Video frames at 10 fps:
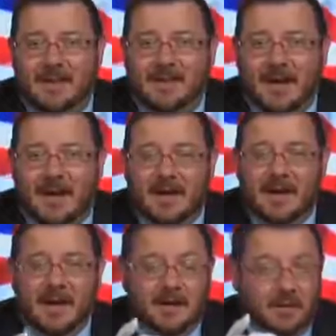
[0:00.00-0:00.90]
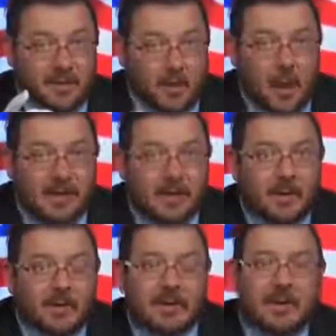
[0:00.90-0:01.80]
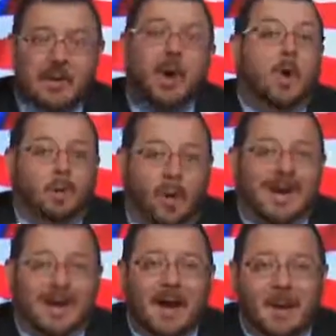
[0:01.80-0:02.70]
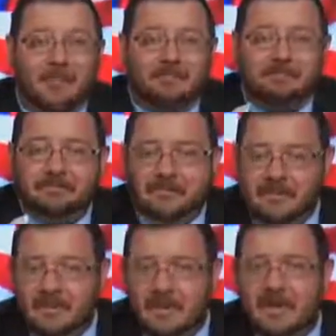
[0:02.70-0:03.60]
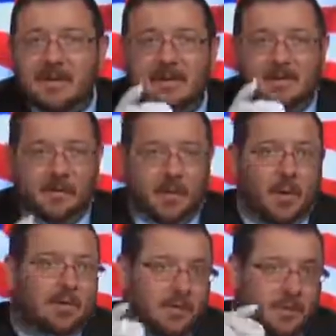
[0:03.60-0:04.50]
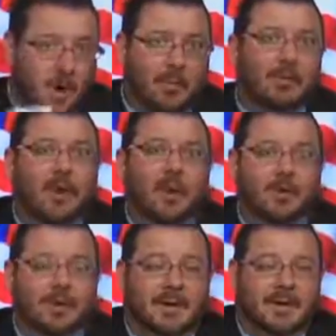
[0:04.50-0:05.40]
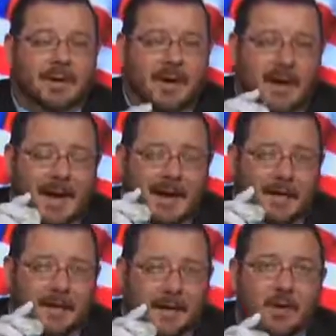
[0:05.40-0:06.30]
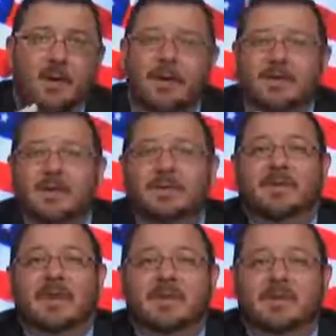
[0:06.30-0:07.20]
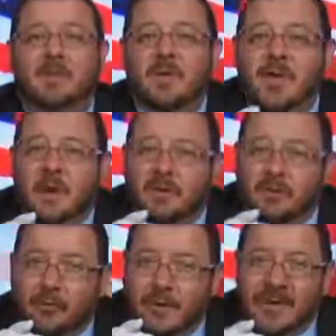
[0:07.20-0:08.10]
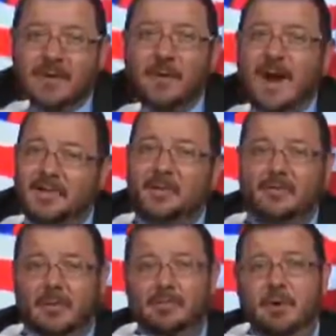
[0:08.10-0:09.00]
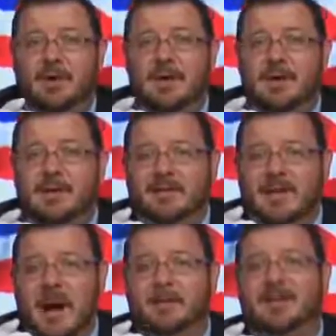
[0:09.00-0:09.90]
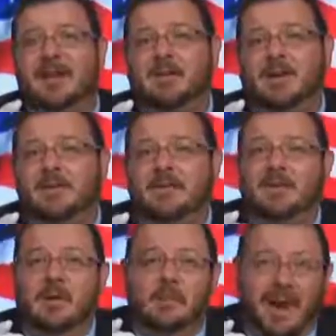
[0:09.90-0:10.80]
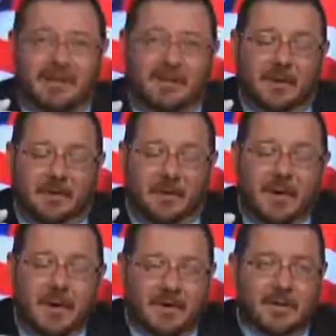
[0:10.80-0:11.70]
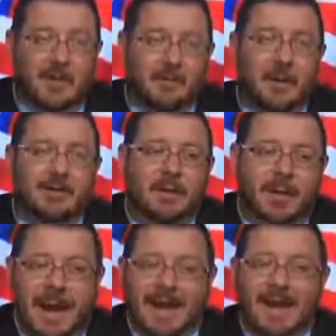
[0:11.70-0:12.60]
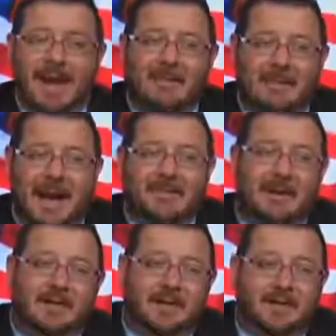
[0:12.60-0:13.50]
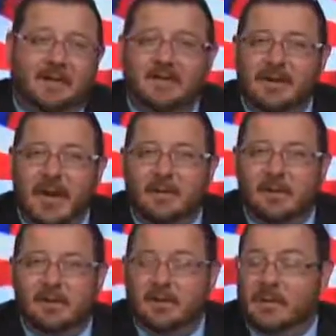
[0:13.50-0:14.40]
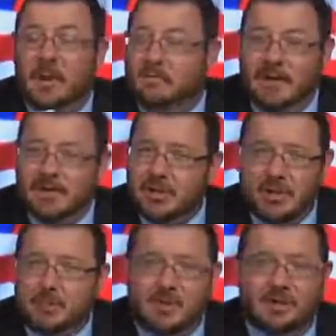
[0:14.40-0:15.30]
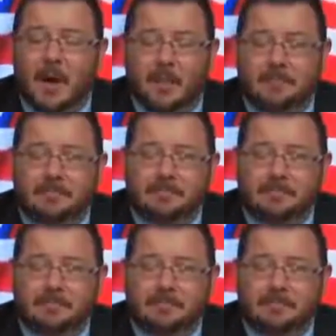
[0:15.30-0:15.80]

Okay, so join those in the know right now. So go to Noble Gold and they're going to send you their free, their excellent free book, The Top 10 Reasons to Buy Silver. The number right there, 888-596-7916. Make sure you don't miss out.